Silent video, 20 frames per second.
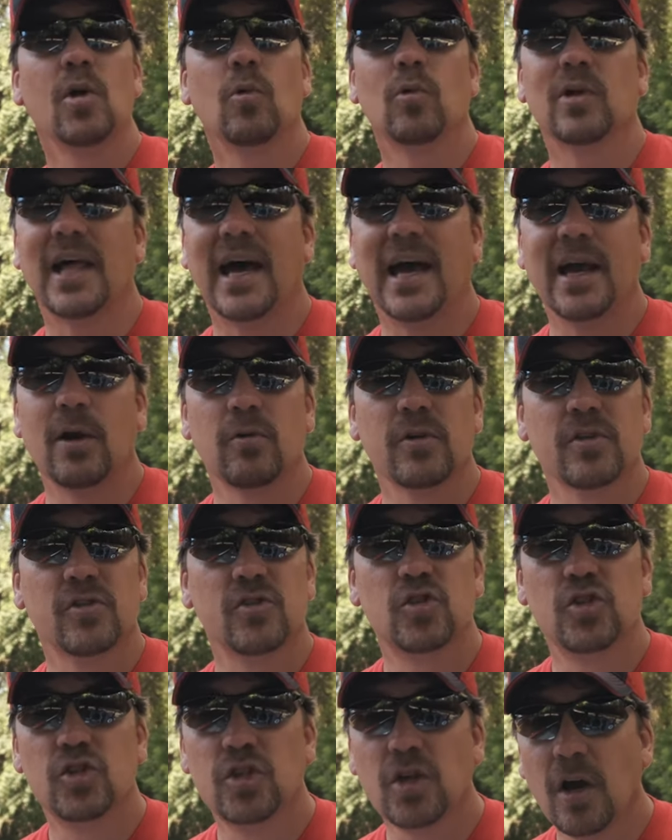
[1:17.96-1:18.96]
Well, I was
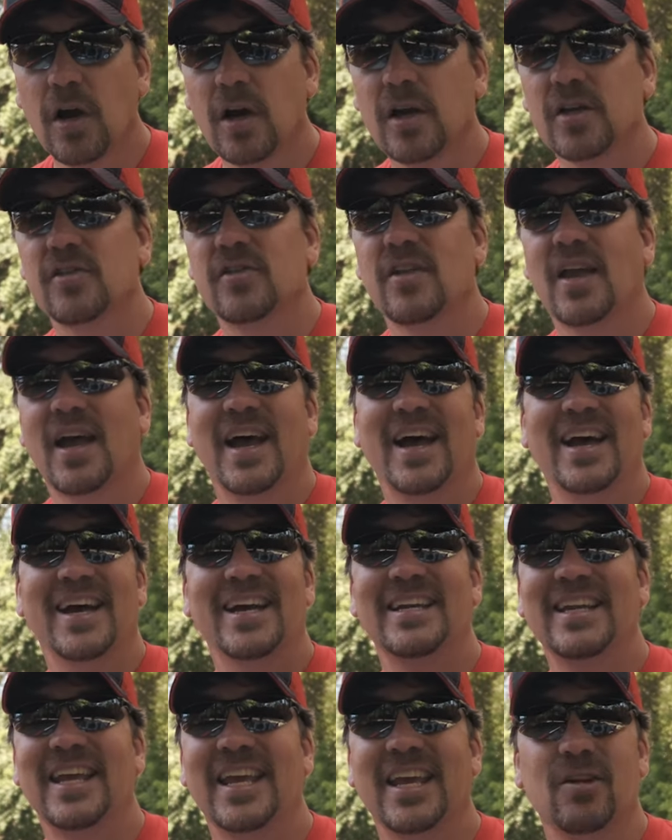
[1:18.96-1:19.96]
just
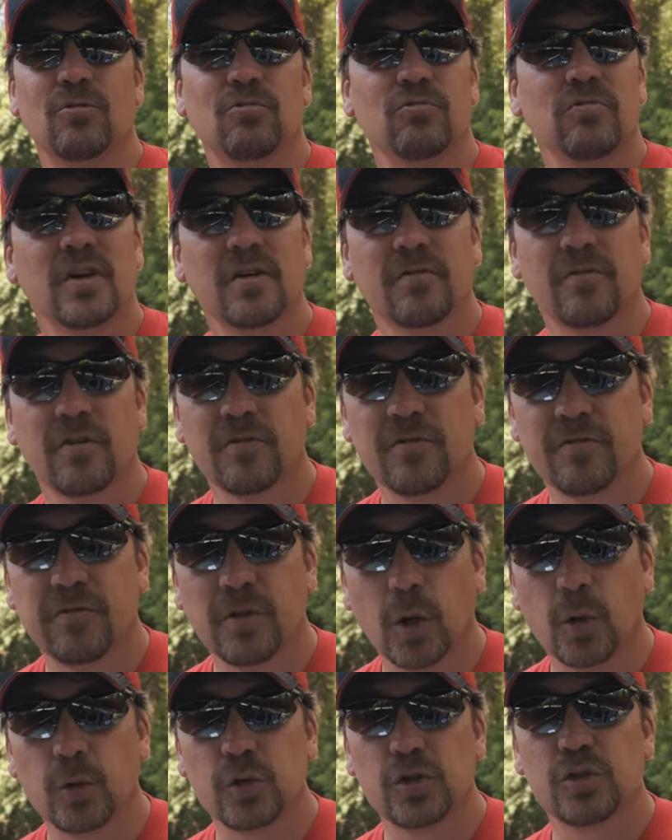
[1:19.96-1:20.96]
on a river
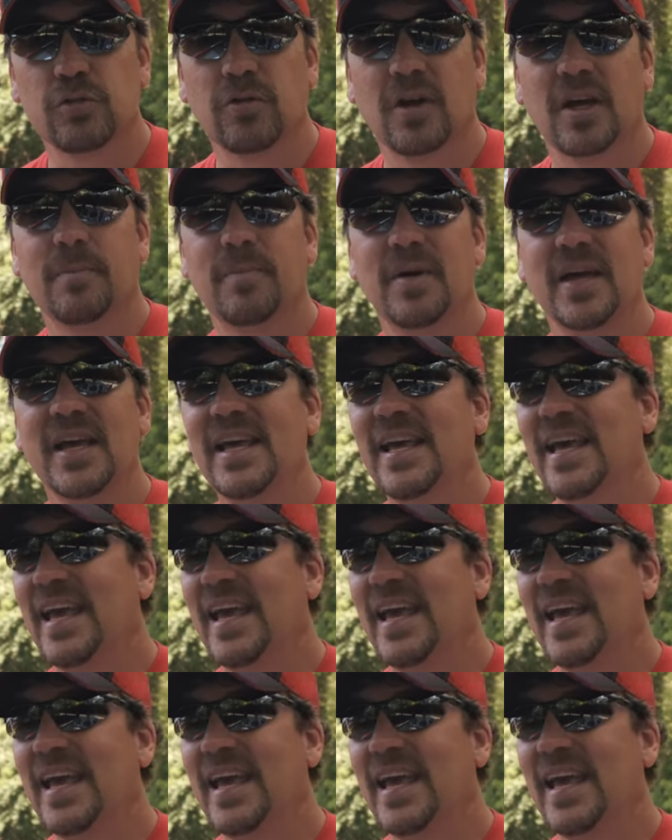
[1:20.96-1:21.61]
float trip,